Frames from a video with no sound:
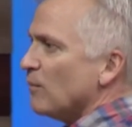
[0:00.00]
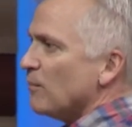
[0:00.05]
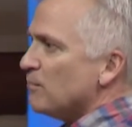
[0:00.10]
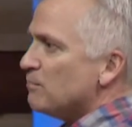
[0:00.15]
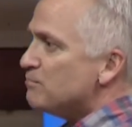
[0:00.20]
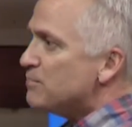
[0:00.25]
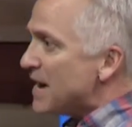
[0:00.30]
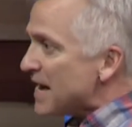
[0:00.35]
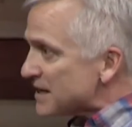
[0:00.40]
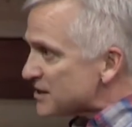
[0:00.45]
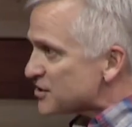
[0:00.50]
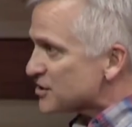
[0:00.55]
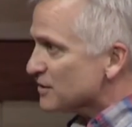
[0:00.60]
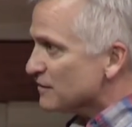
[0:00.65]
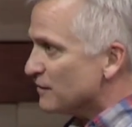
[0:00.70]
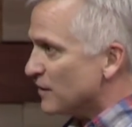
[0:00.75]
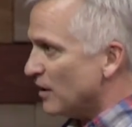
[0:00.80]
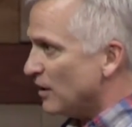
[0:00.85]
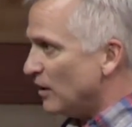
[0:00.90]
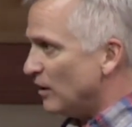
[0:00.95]
Best
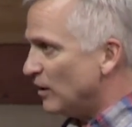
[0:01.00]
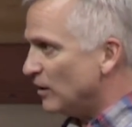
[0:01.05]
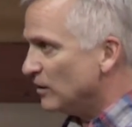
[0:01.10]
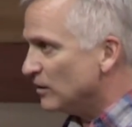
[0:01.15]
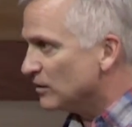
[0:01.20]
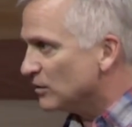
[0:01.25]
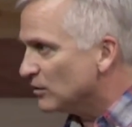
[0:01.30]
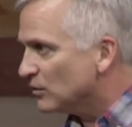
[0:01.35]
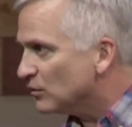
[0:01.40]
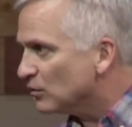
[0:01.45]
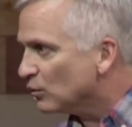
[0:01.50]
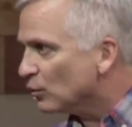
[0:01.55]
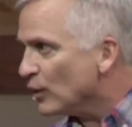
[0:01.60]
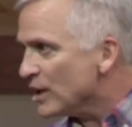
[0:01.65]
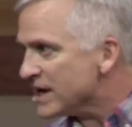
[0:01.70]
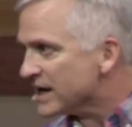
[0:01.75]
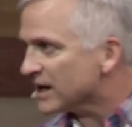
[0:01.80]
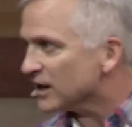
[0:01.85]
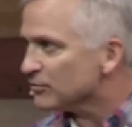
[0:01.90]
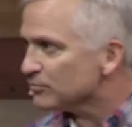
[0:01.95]
of all,
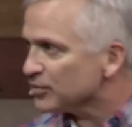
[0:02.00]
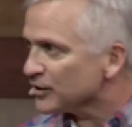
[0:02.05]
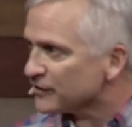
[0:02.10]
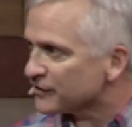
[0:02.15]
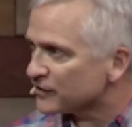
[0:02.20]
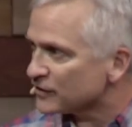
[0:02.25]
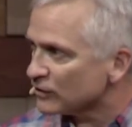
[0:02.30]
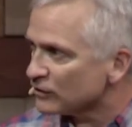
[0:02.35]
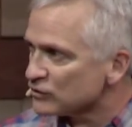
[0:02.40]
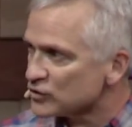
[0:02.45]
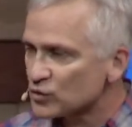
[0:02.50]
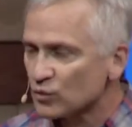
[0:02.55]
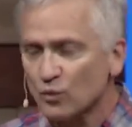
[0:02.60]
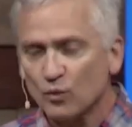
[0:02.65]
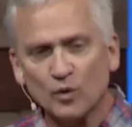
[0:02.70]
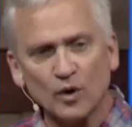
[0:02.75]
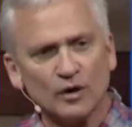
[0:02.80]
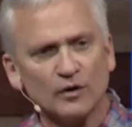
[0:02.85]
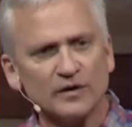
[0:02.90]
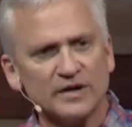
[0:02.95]
we can put those
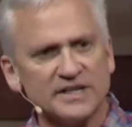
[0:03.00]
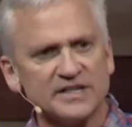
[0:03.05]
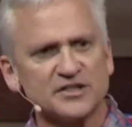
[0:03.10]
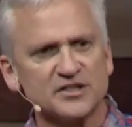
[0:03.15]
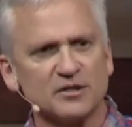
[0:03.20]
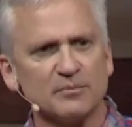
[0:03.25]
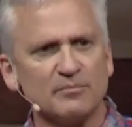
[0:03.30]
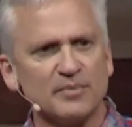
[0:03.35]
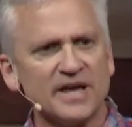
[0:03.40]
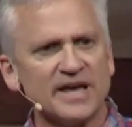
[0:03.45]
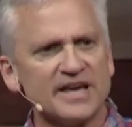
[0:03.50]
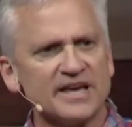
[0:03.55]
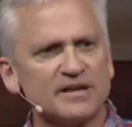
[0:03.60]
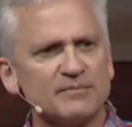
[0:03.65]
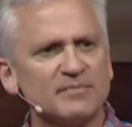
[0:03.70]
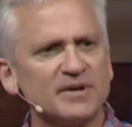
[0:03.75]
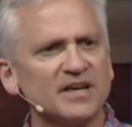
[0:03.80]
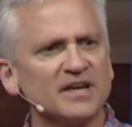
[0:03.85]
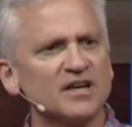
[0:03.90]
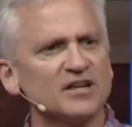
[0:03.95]
worries to bed
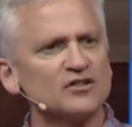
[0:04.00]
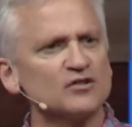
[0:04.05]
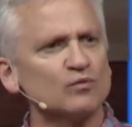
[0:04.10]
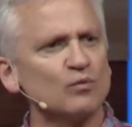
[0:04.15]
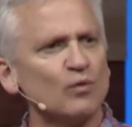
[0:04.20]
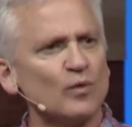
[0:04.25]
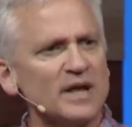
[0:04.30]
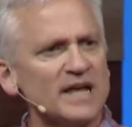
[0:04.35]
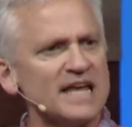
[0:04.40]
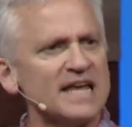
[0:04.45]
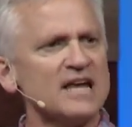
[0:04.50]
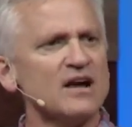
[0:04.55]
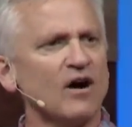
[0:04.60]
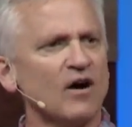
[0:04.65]
because we